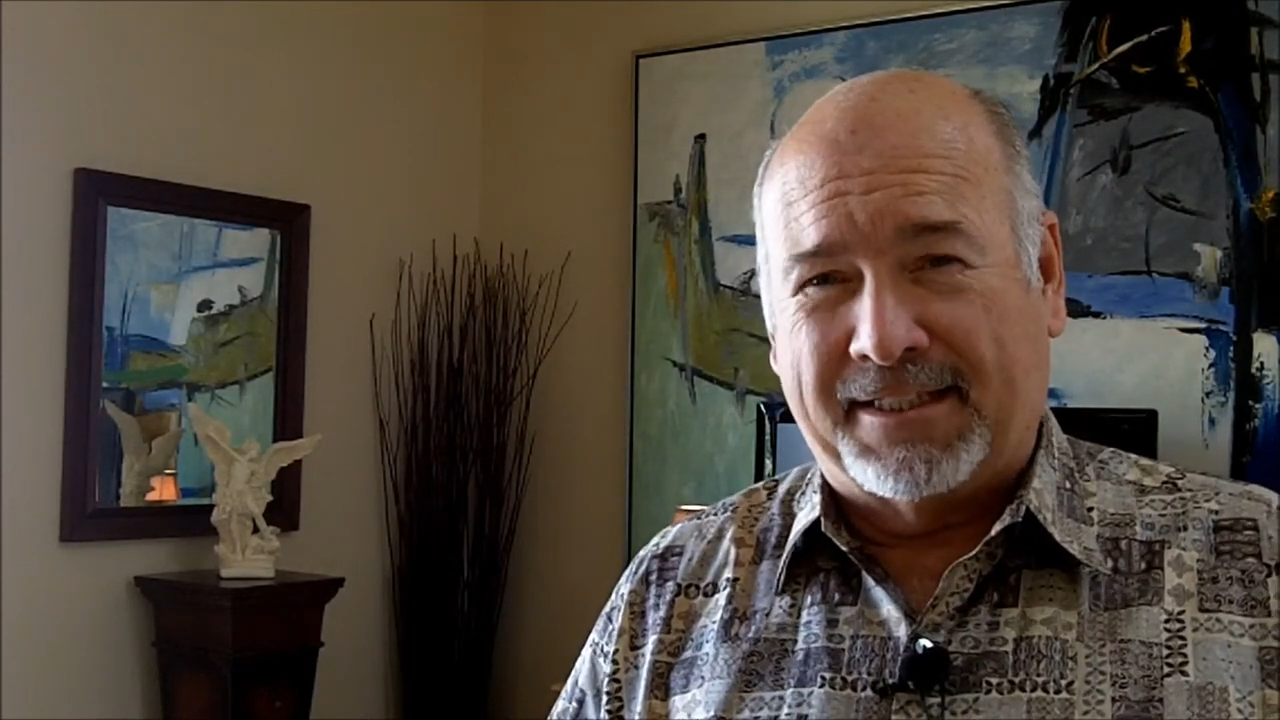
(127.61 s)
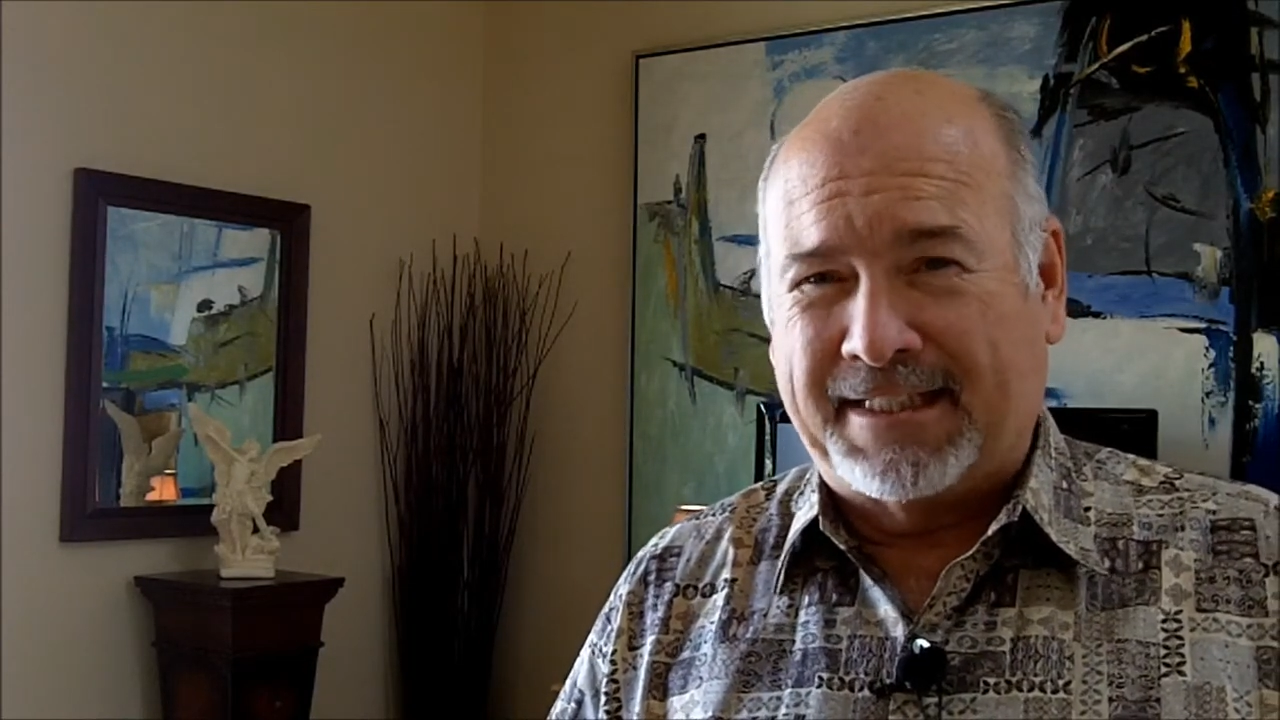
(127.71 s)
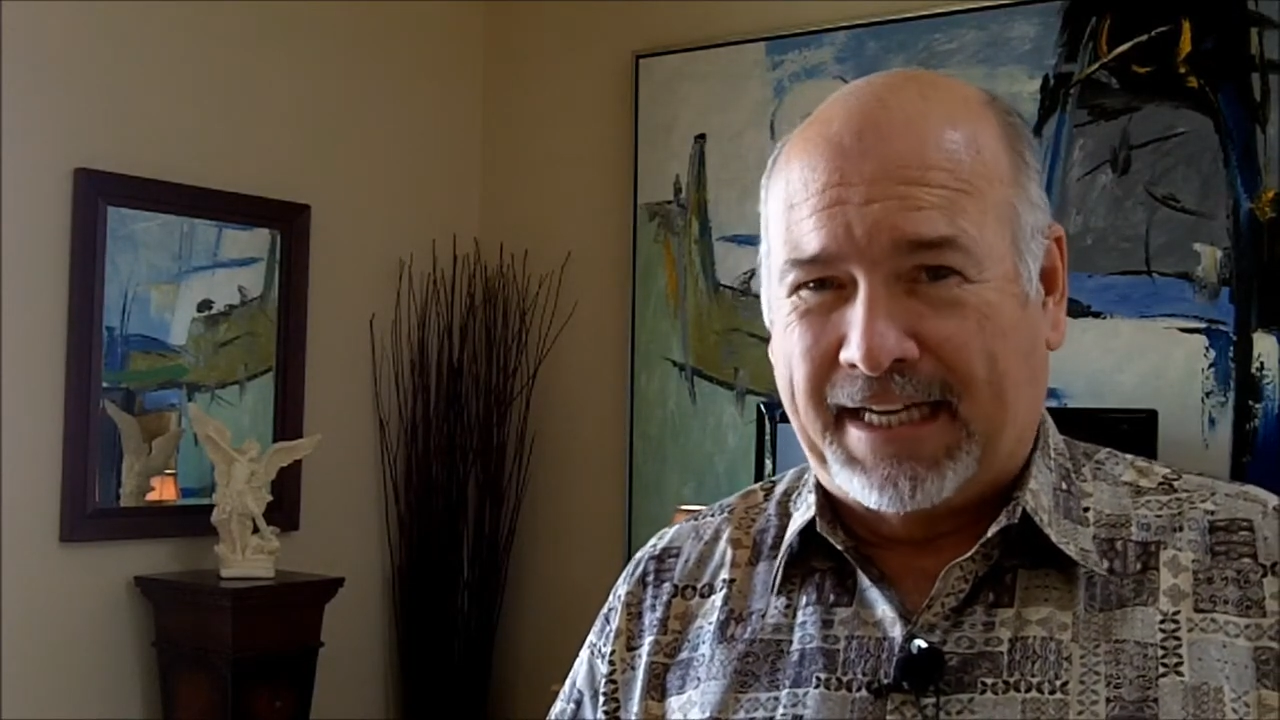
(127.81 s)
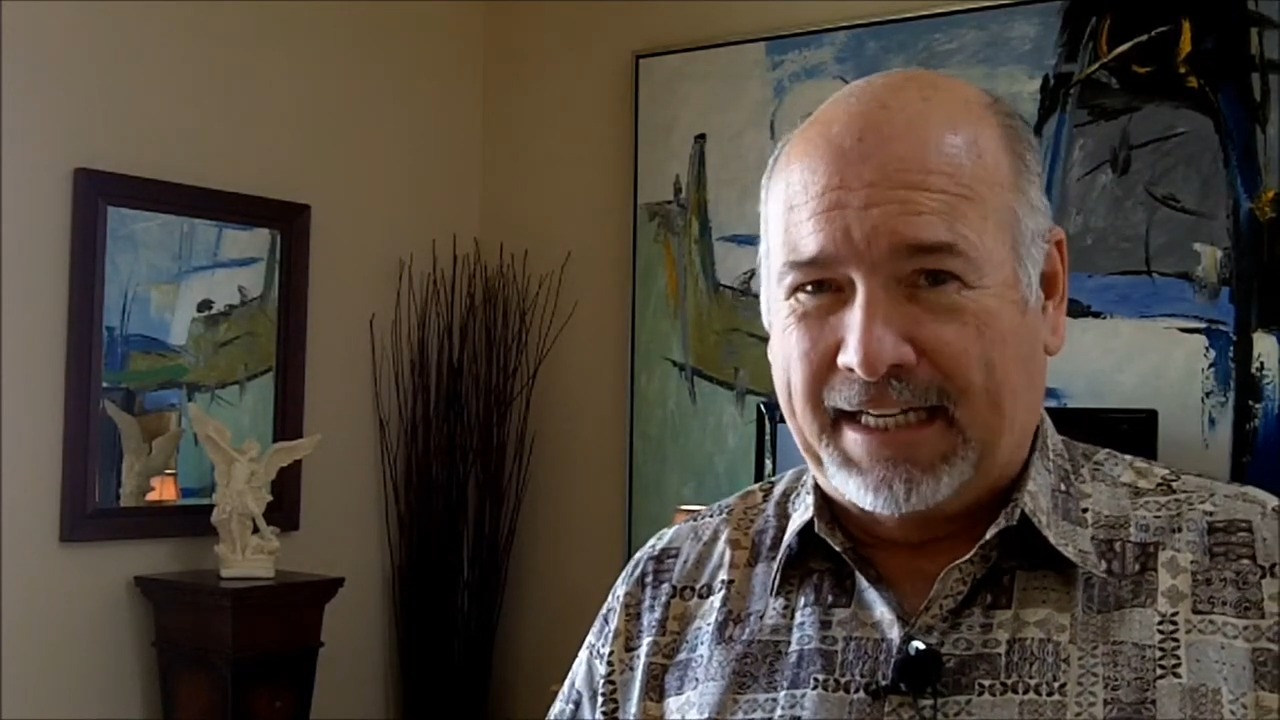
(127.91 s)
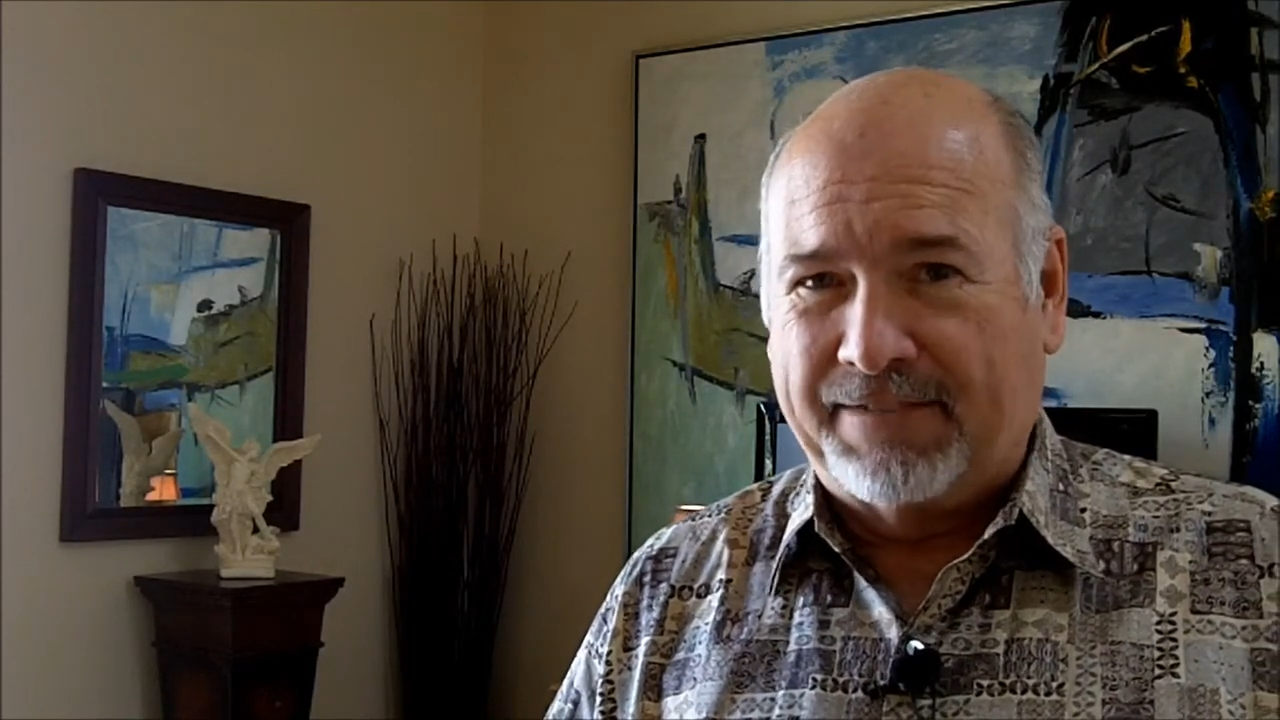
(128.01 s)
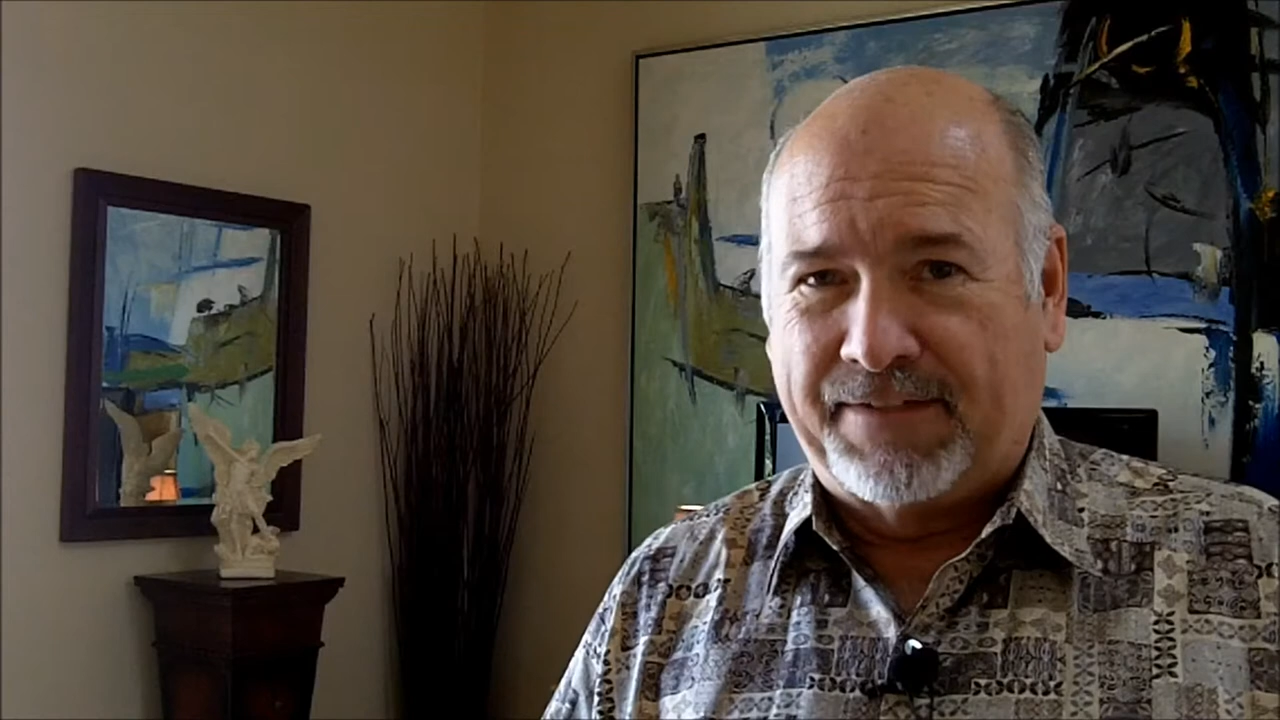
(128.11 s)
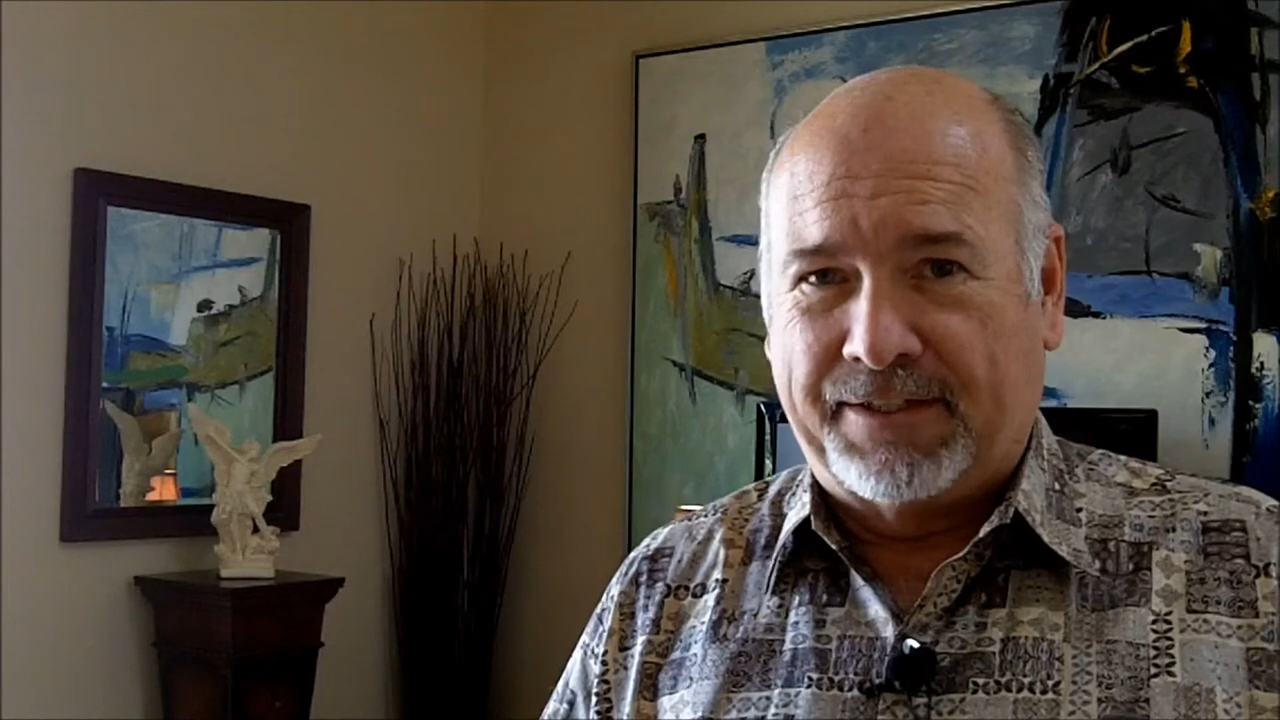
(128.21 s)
is kind of